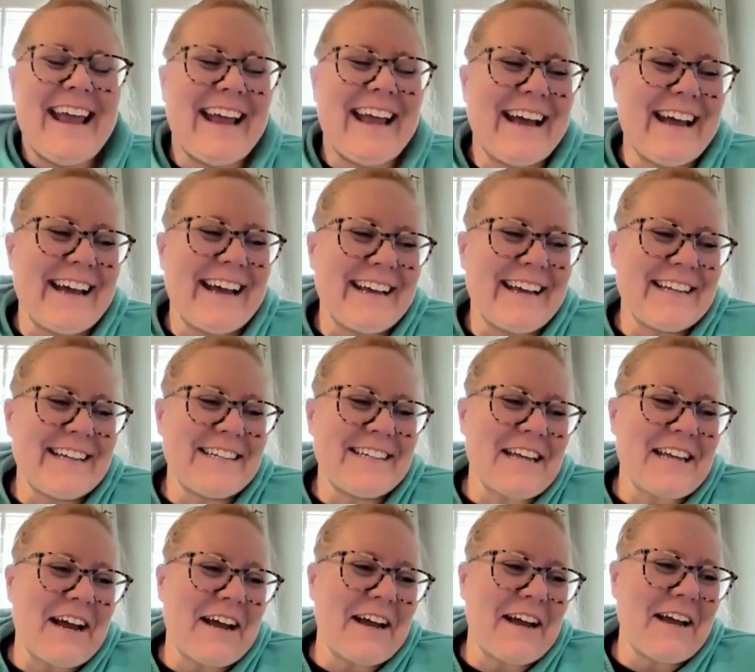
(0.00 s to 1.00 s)

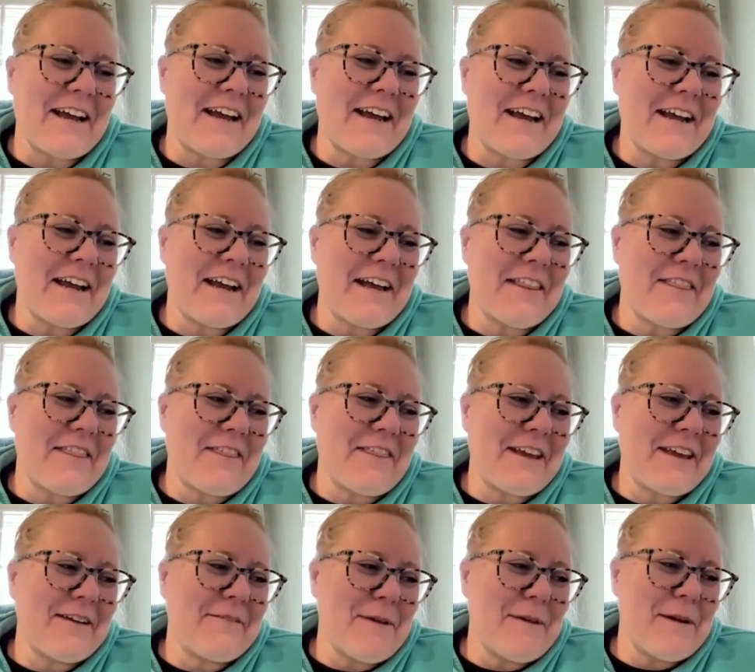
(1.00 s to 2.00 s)
And I
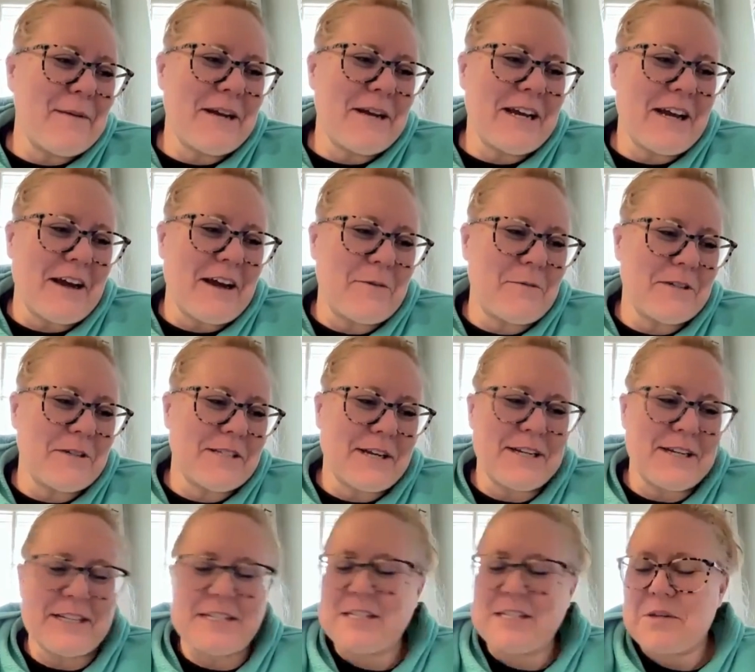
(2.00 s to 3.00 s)
think maybe God was
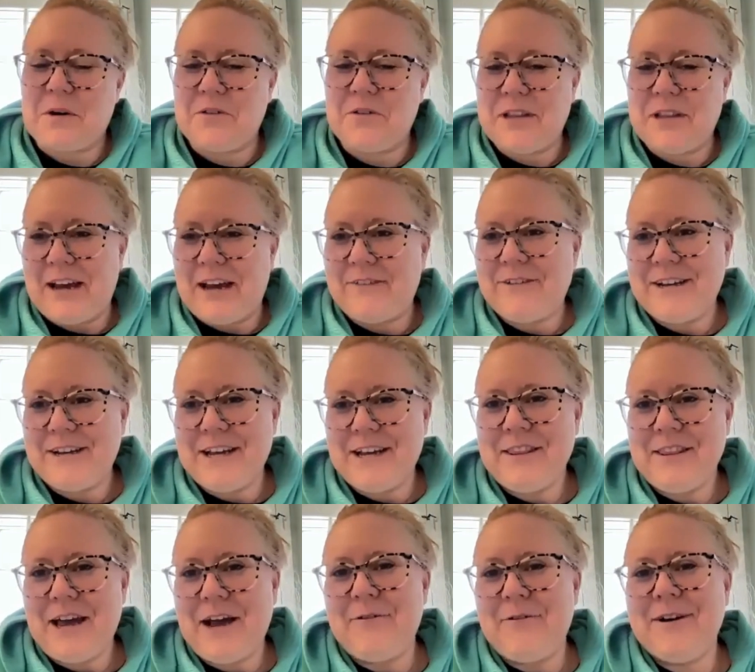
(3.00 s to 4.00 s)
on his throne laughing
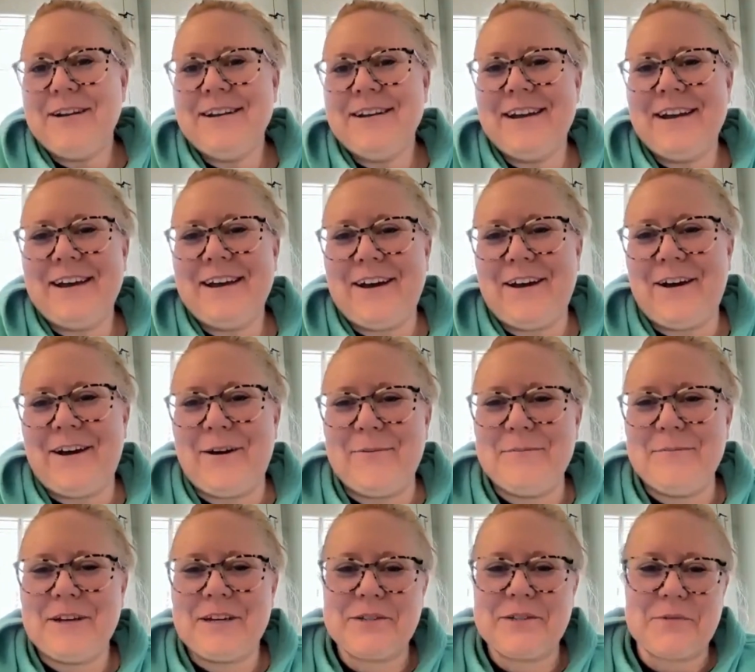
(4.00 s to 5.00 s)
at that one.
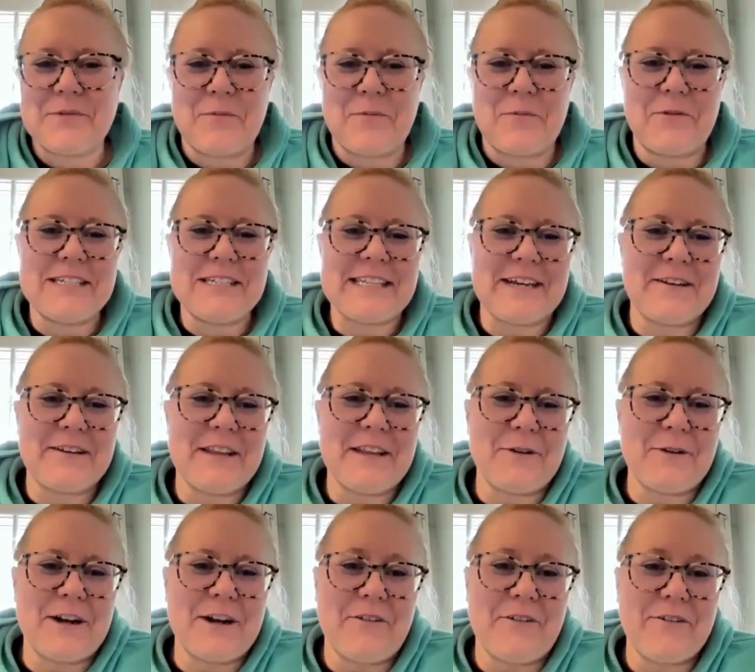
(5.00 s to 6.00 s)
Because when we say
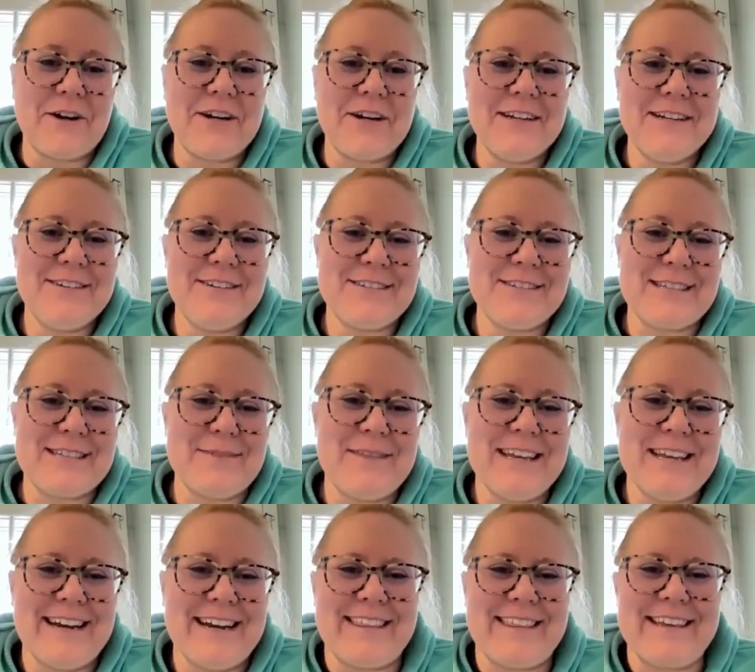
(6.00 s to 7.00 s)
that we're never going to do
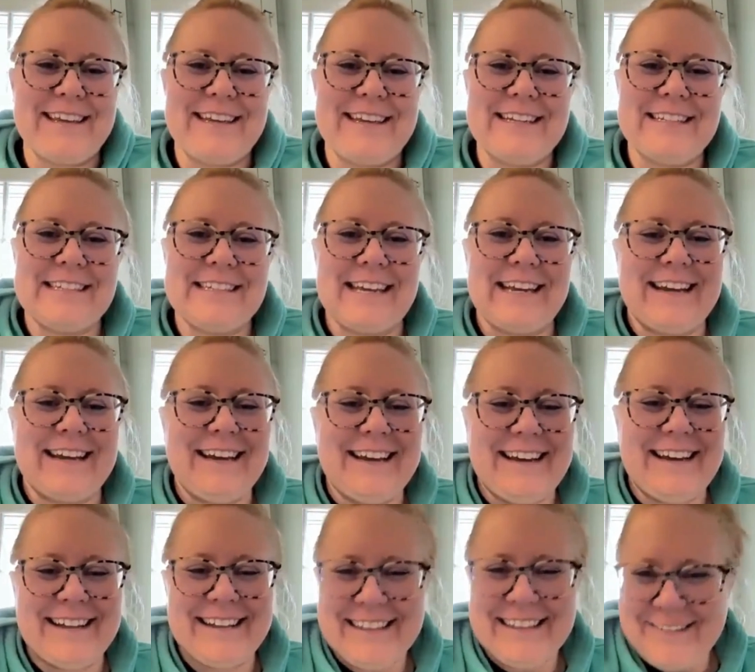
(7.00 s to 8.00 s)
something, I think he's like,
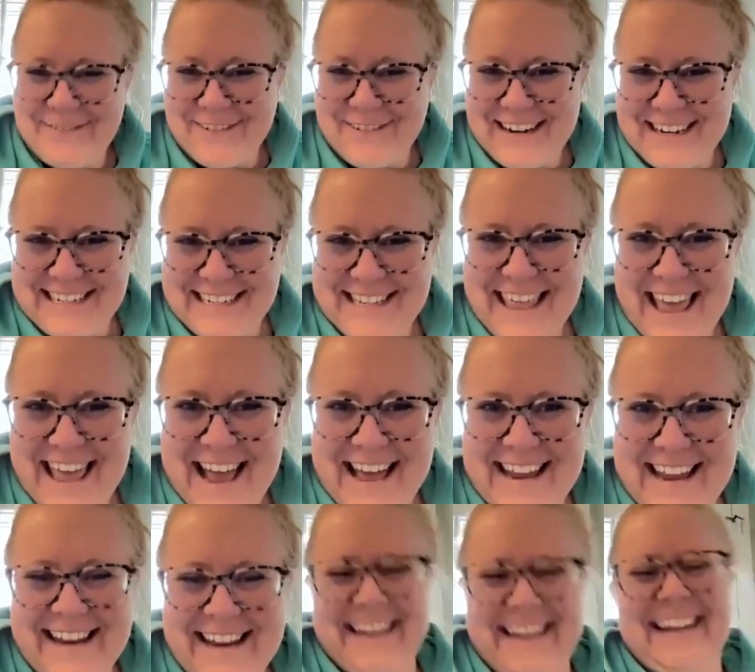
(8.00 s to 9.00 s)
ha, watch
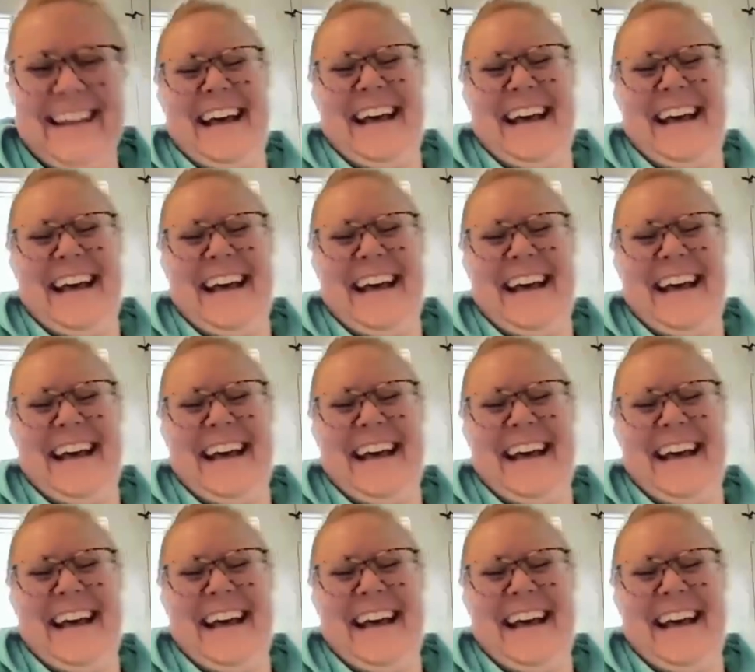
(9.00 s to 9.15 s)
that.